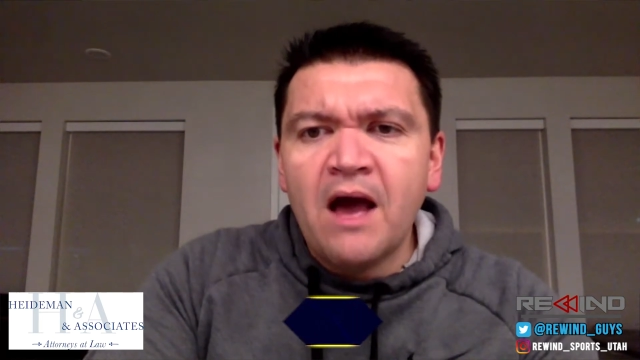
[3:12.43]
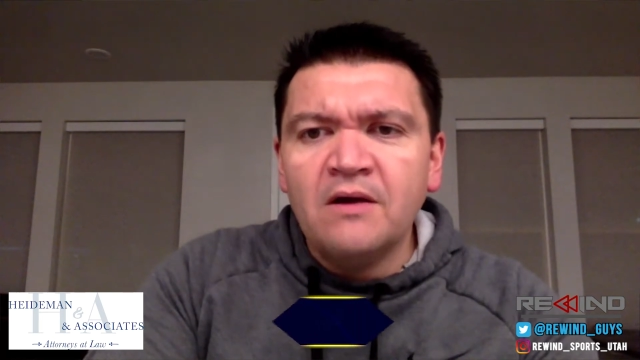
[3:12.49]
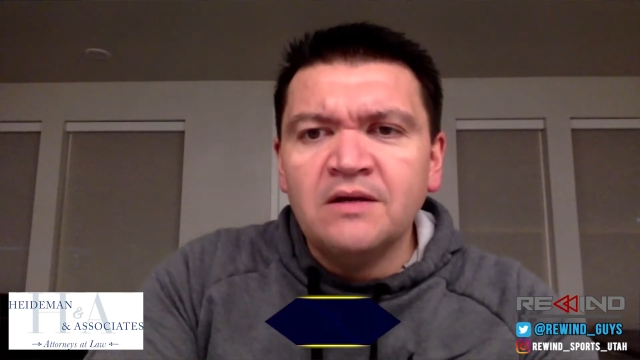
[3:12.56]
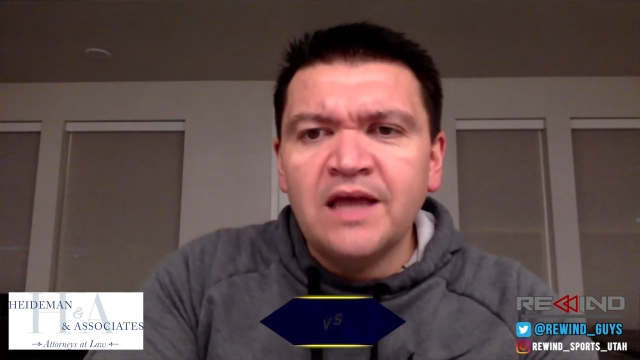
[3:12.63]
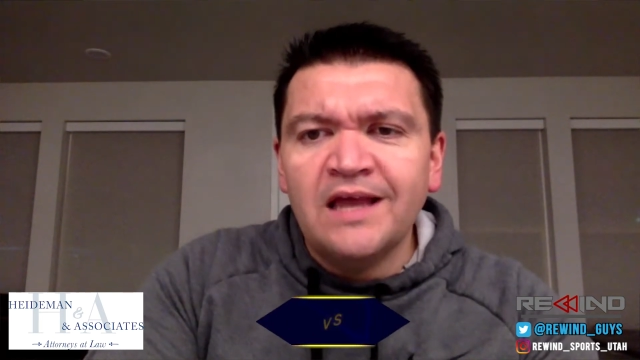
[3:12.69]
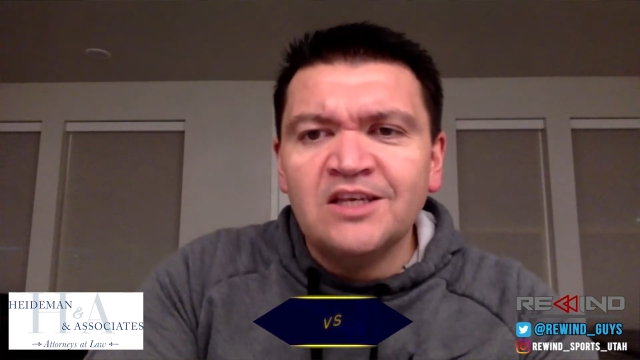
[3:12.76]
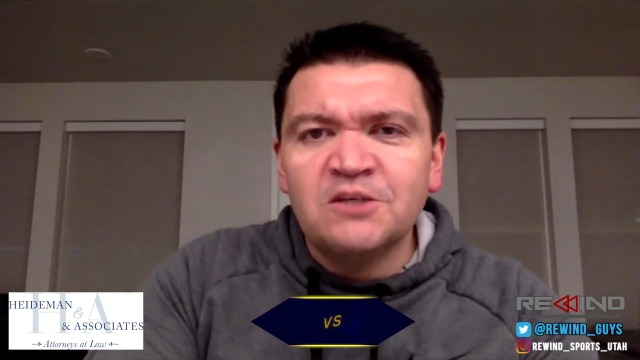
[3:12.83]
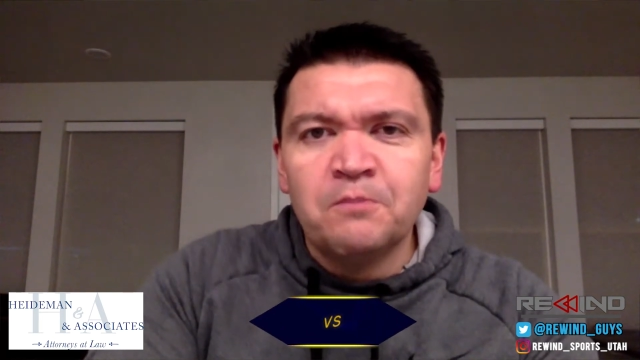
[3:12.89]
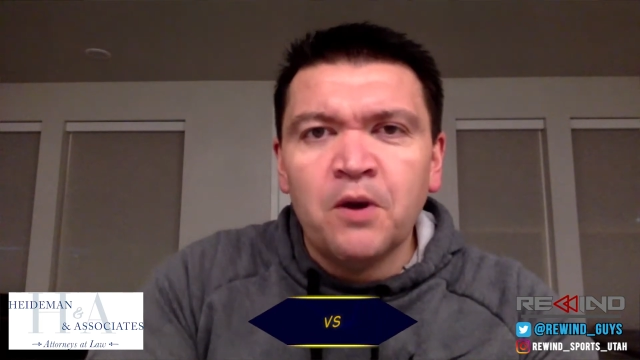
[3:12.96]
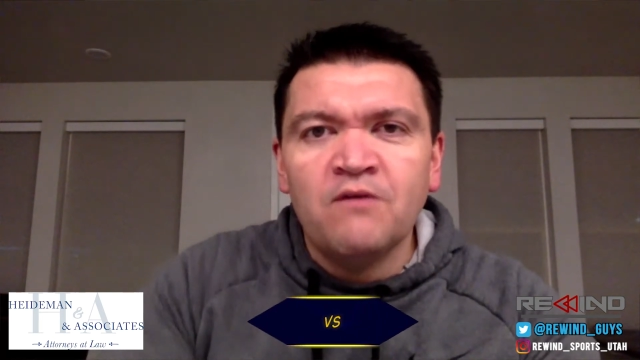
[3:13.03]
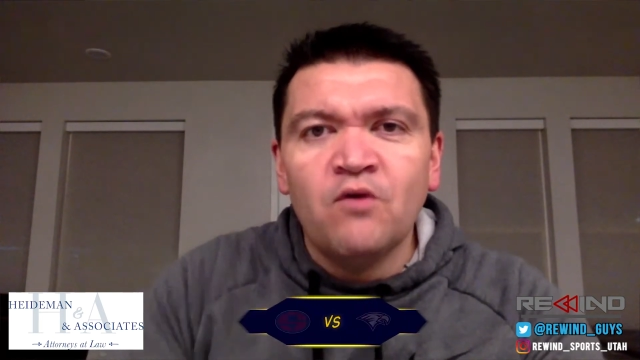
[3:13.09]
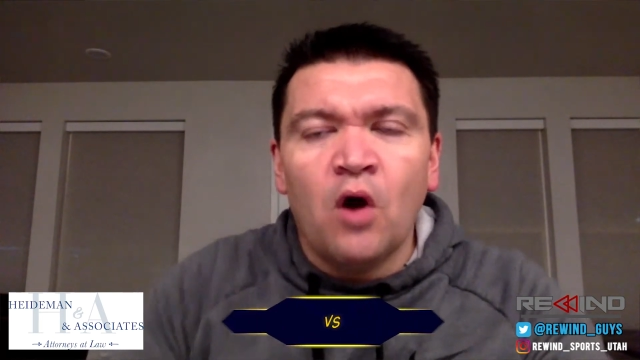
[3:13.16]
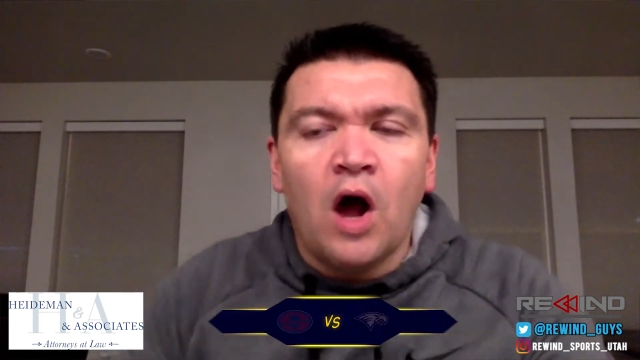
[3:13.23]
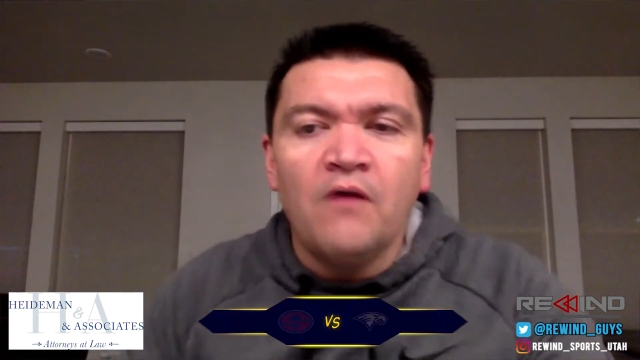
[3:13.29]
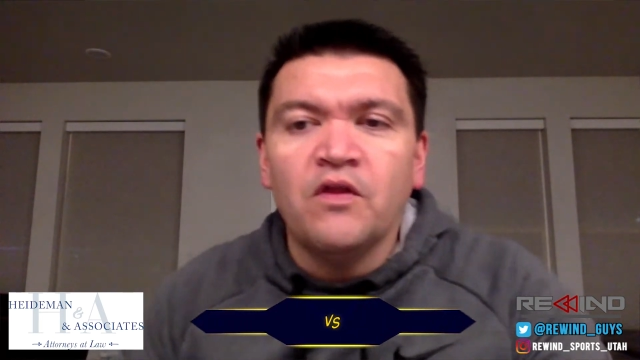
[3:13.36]
Mountain and
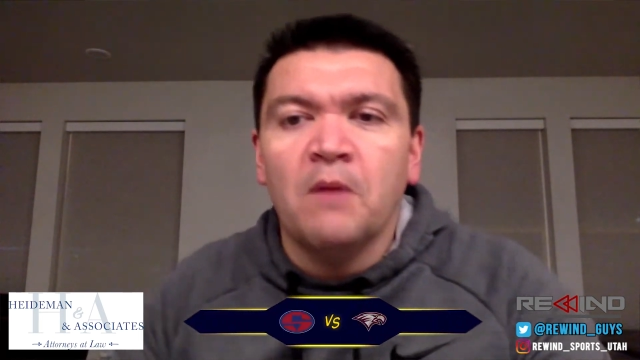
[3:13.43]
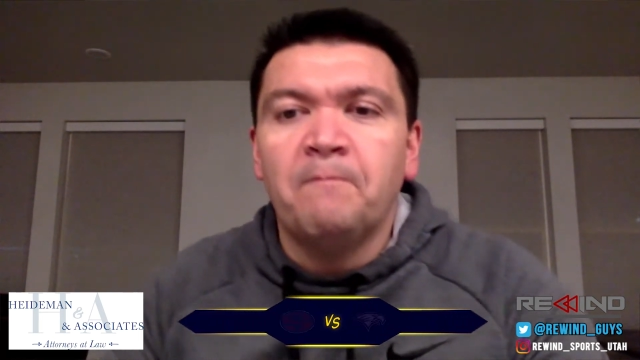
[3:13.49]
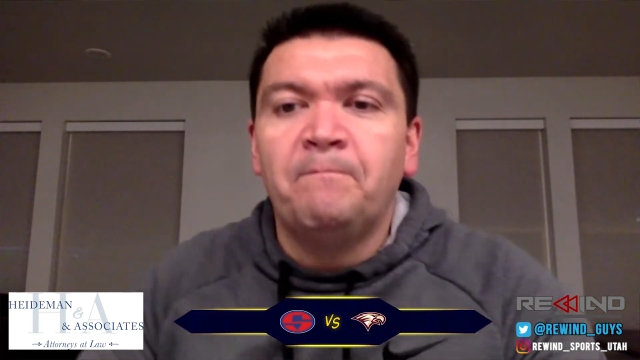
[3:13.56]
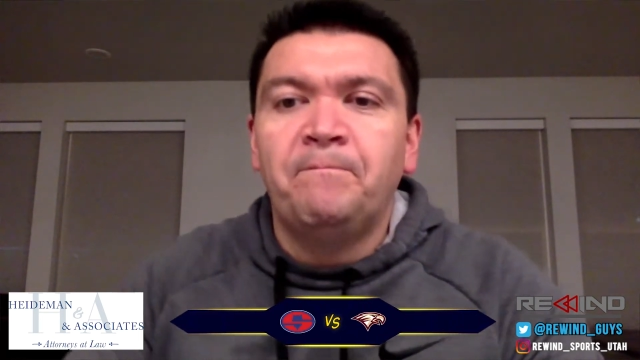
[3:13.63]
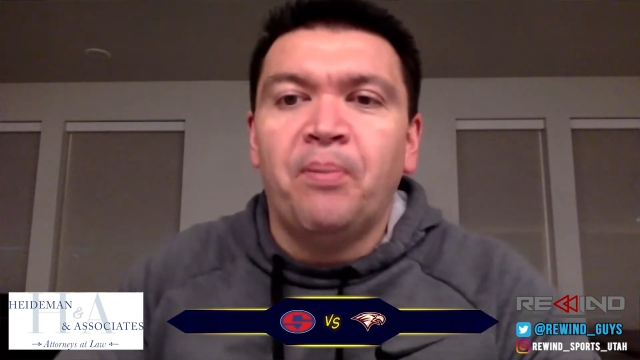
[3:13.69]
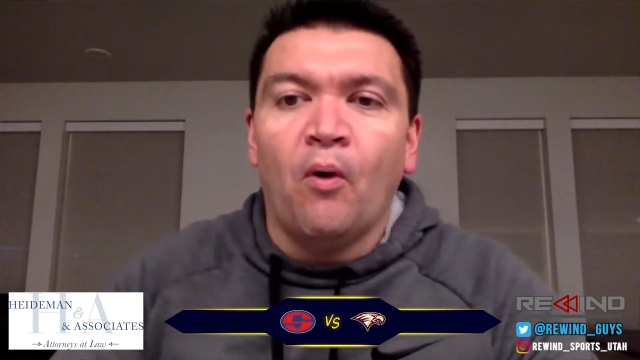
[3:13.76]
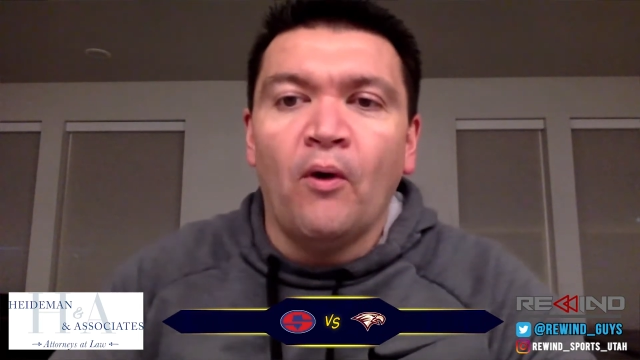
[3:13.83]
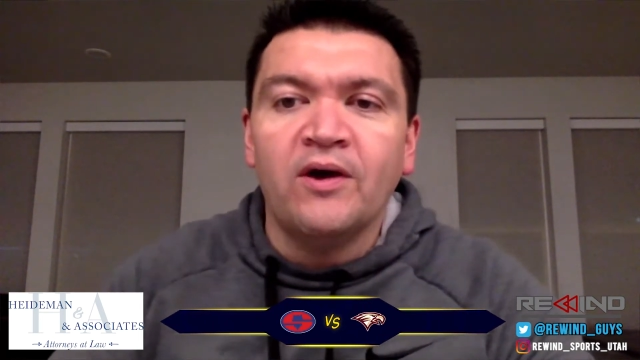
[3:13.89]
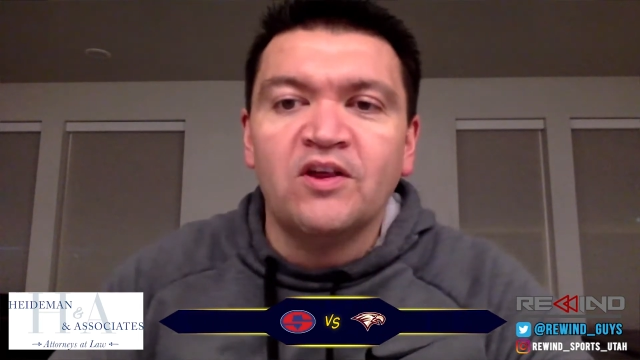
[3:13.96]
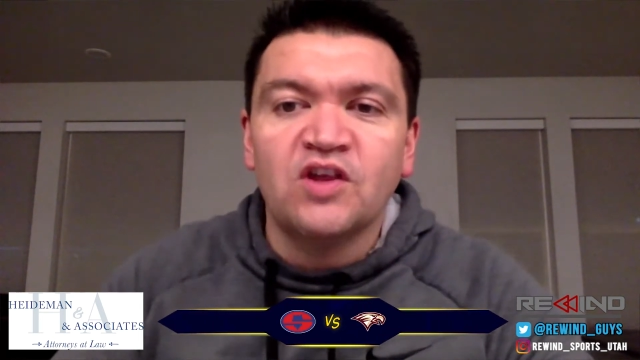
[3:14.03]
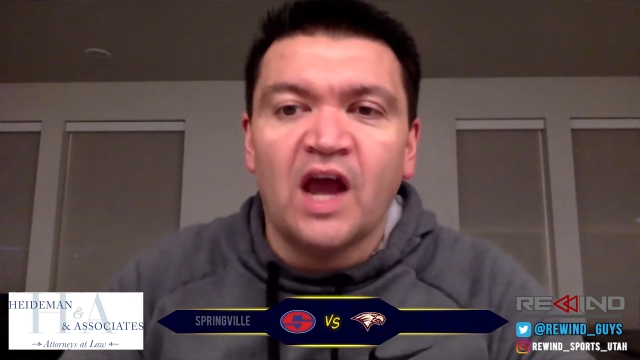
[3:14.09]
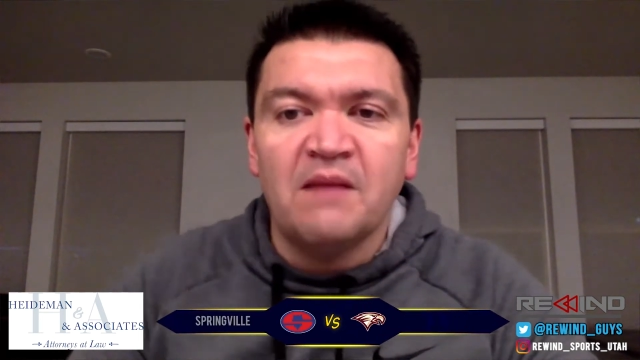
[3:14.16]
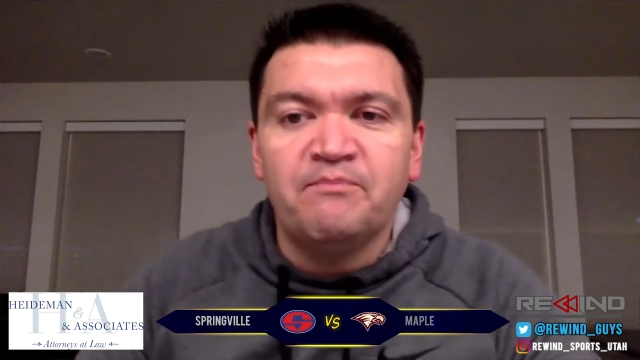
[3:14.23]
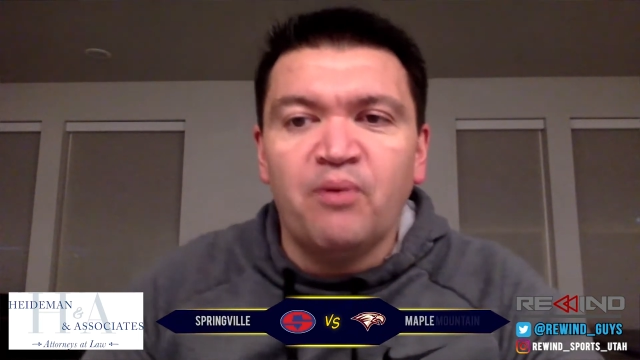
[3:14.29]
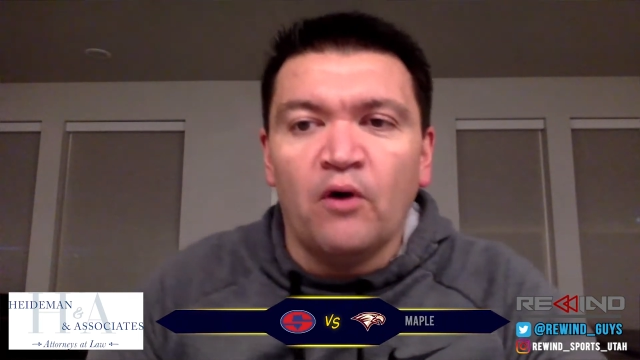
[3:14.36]
Springville on the
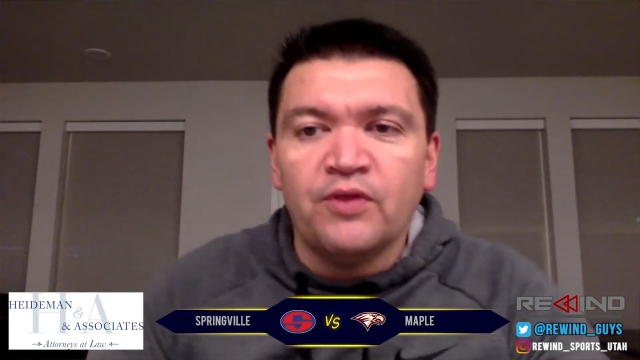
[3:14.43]
boys' side,